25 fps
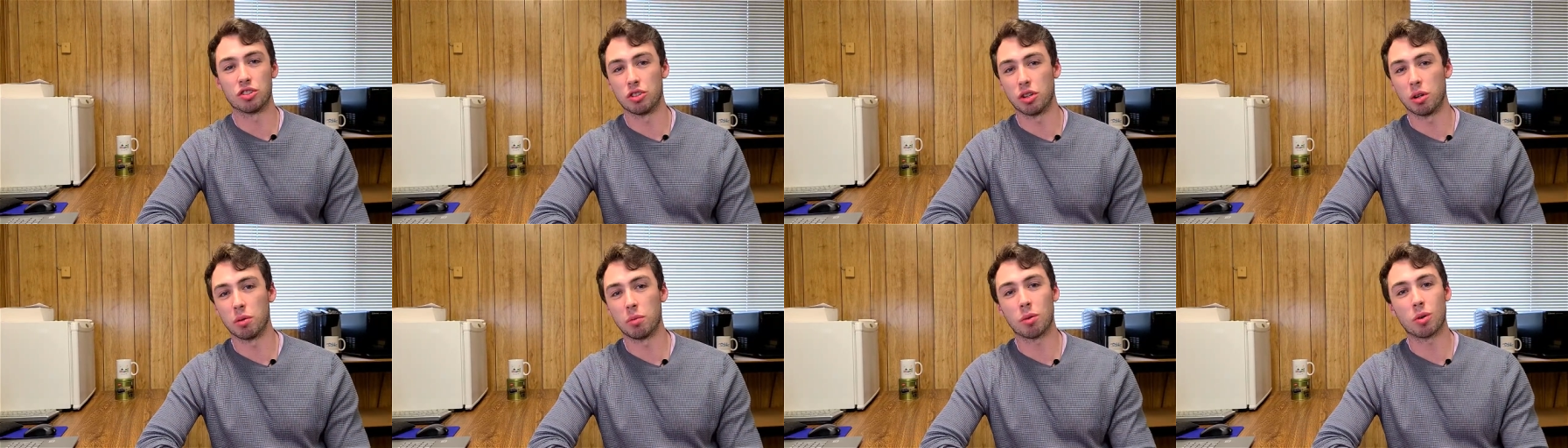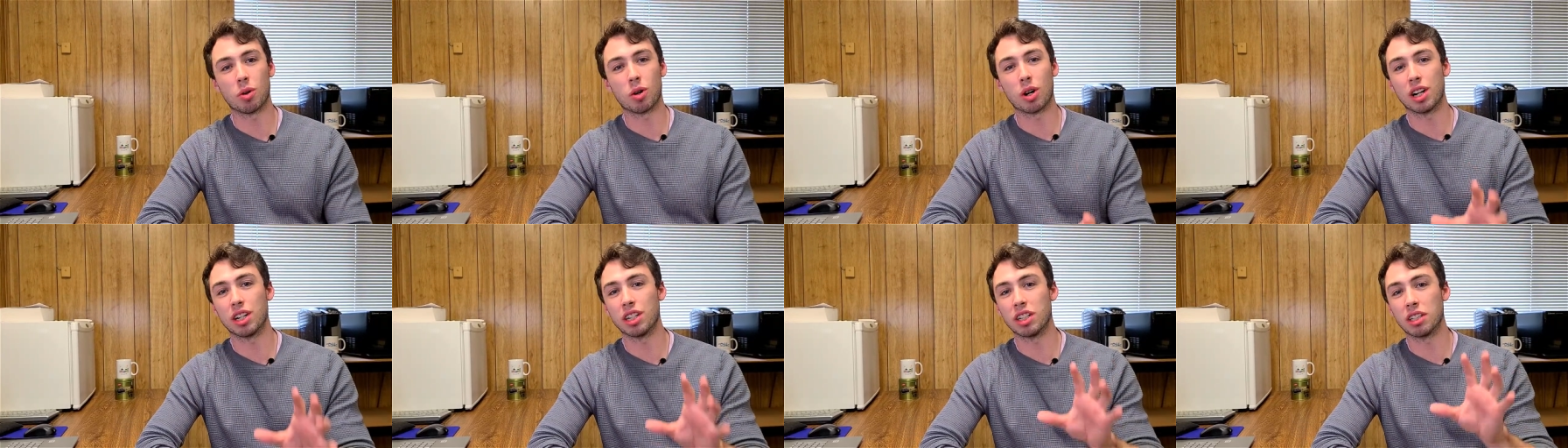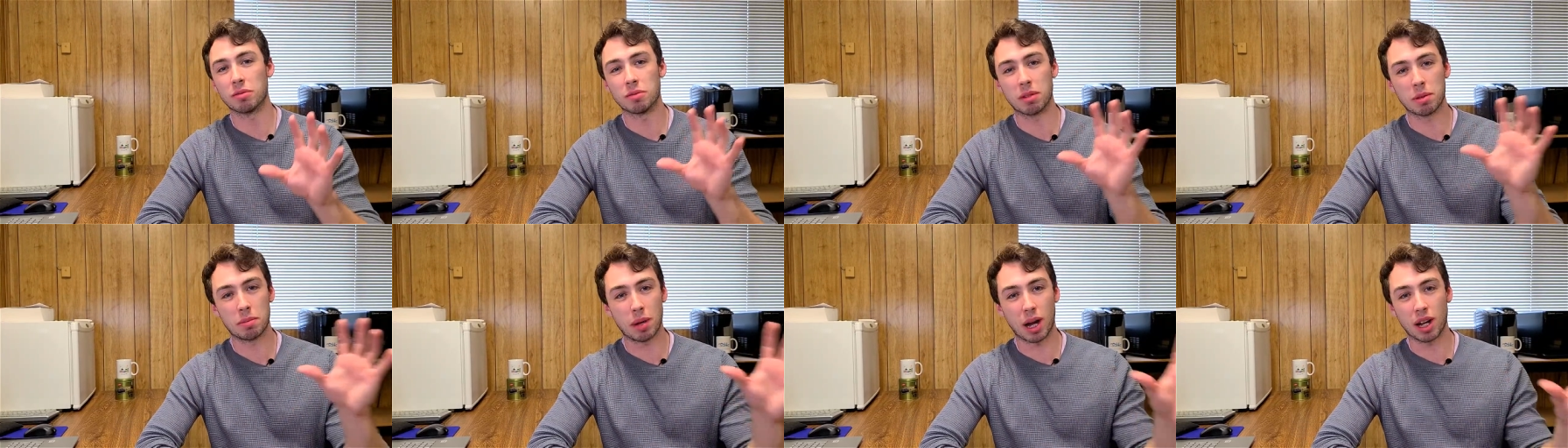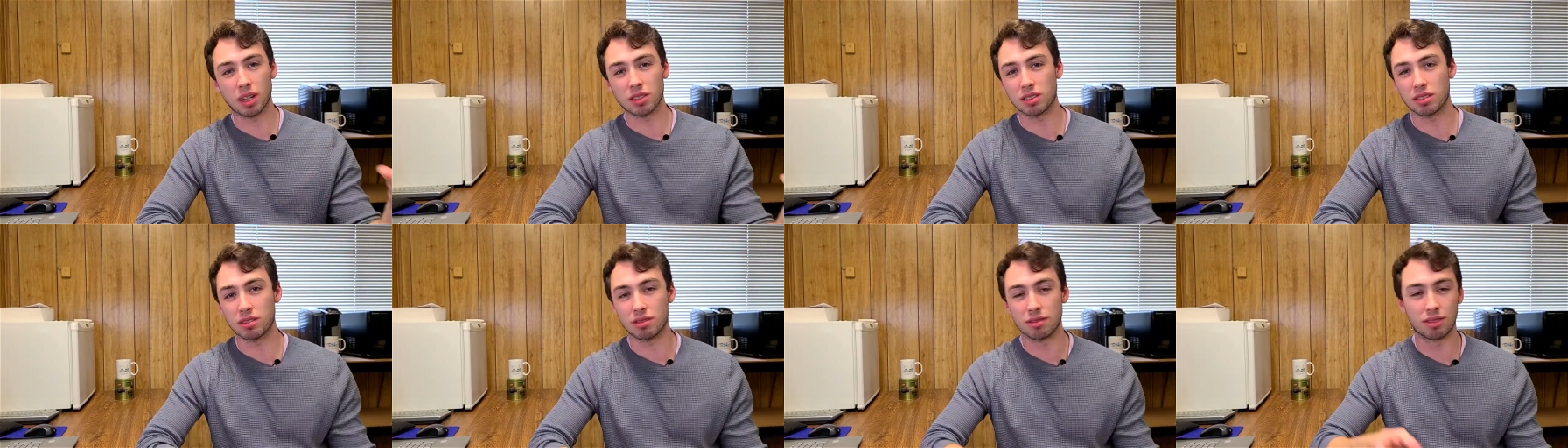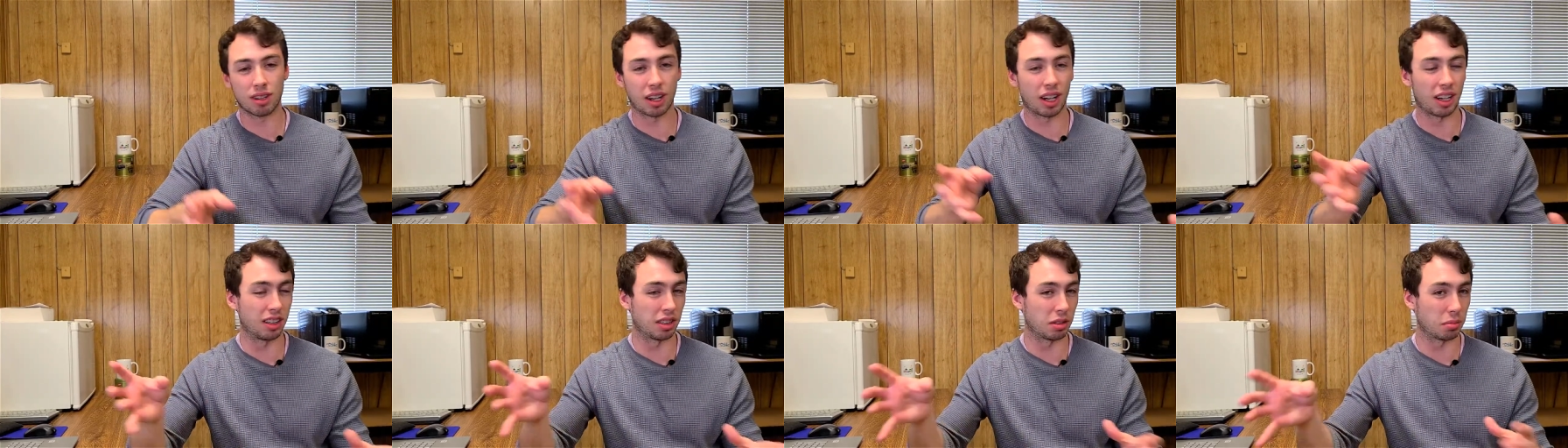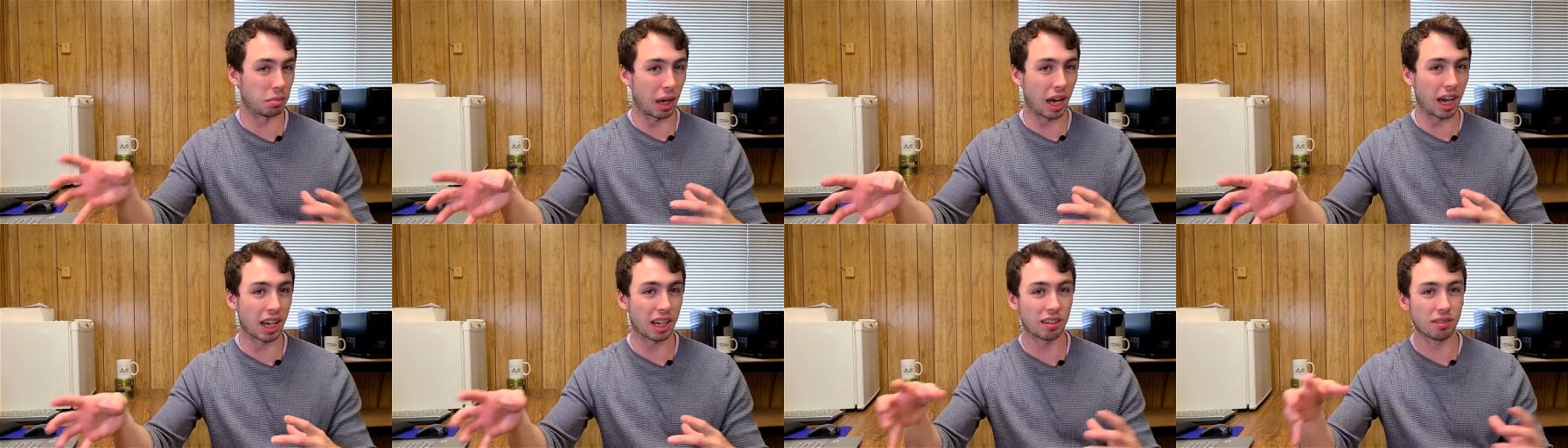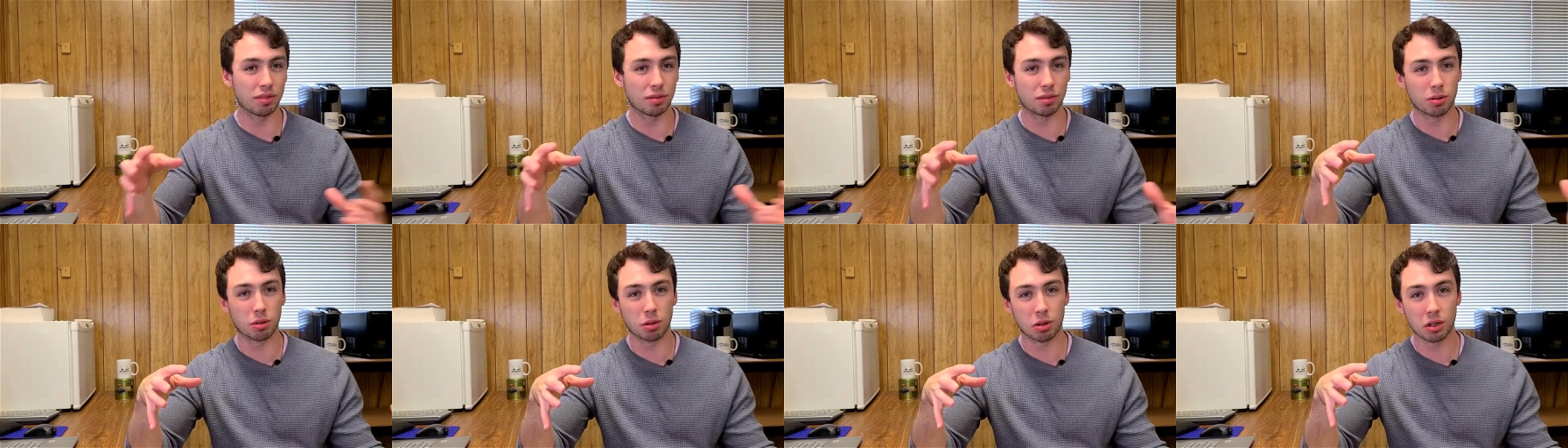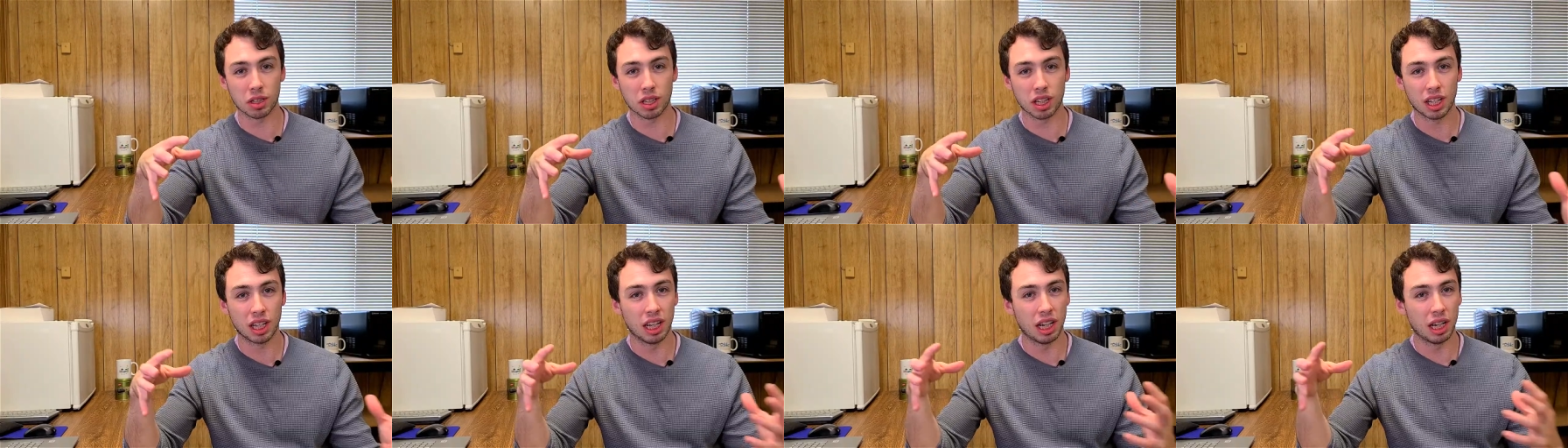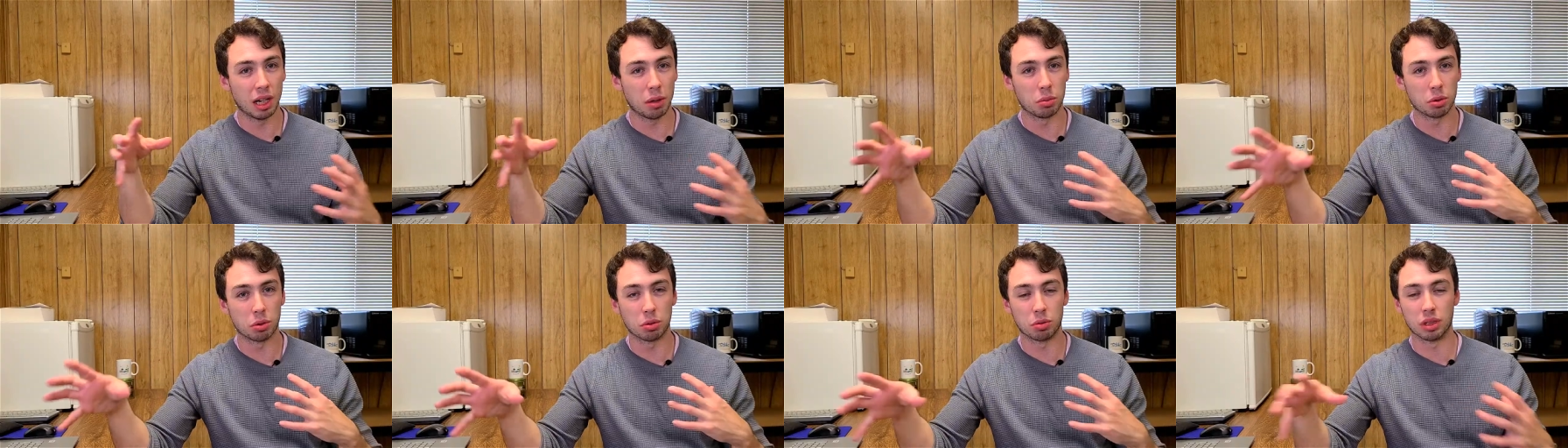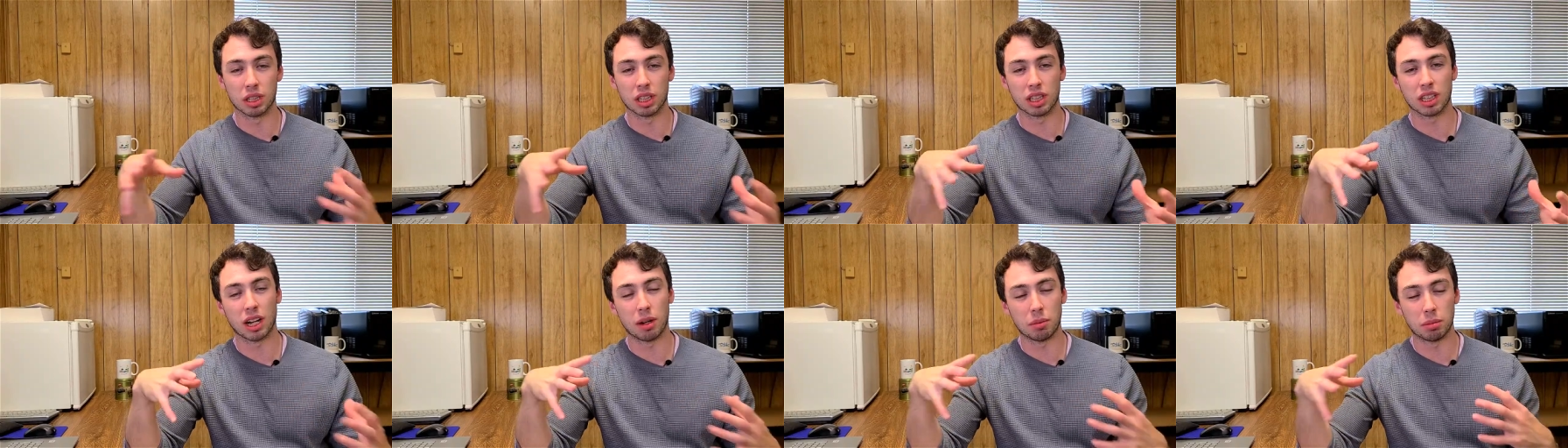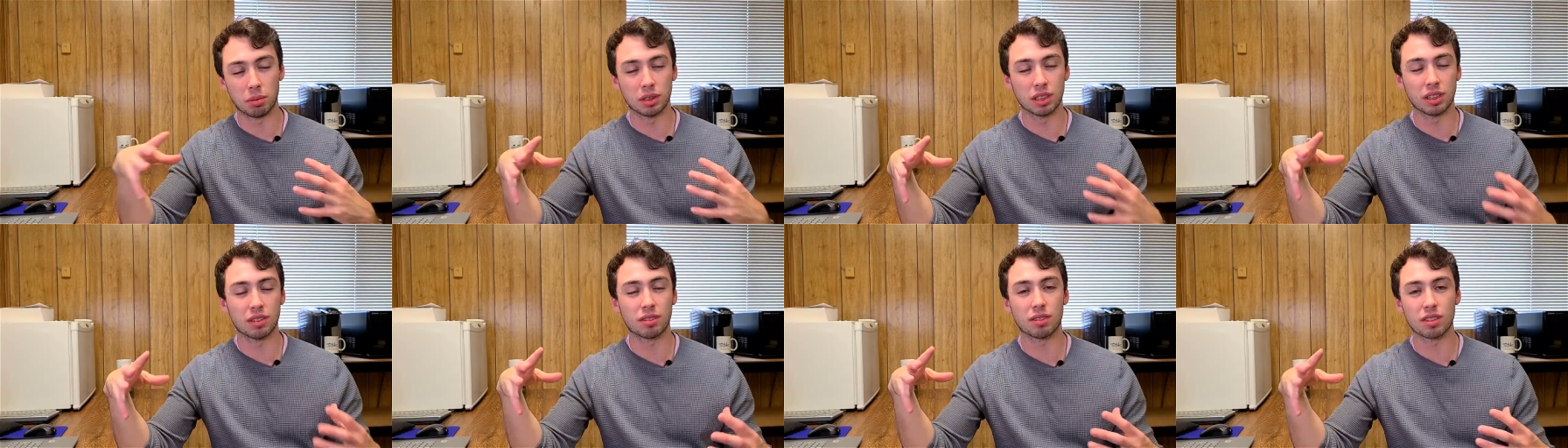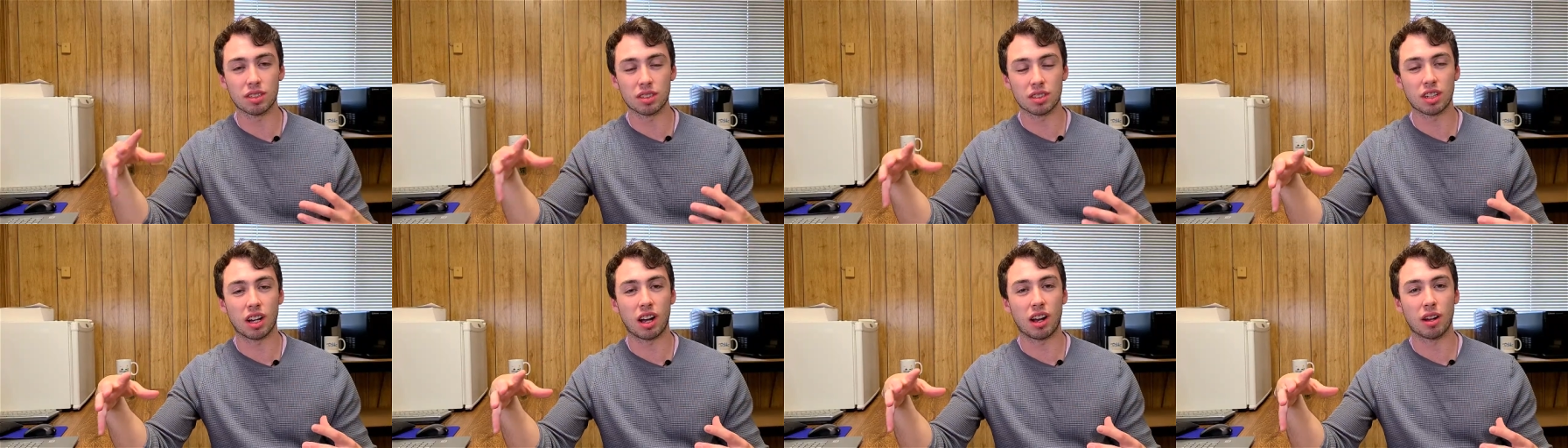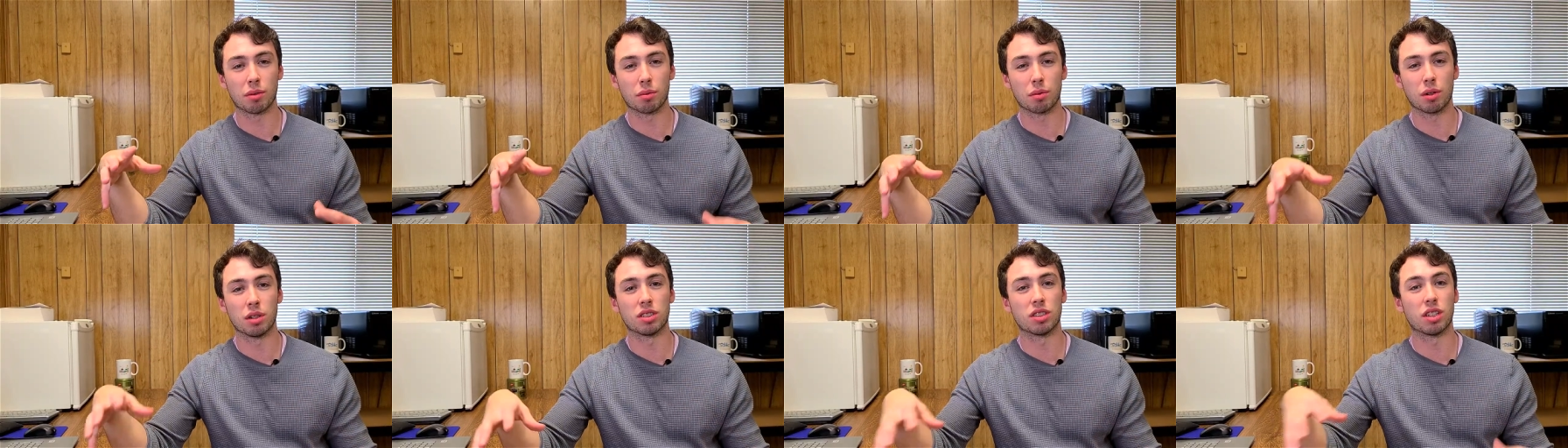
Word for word: No more are you gonna be bouncing files back and forth between a couple different softwares.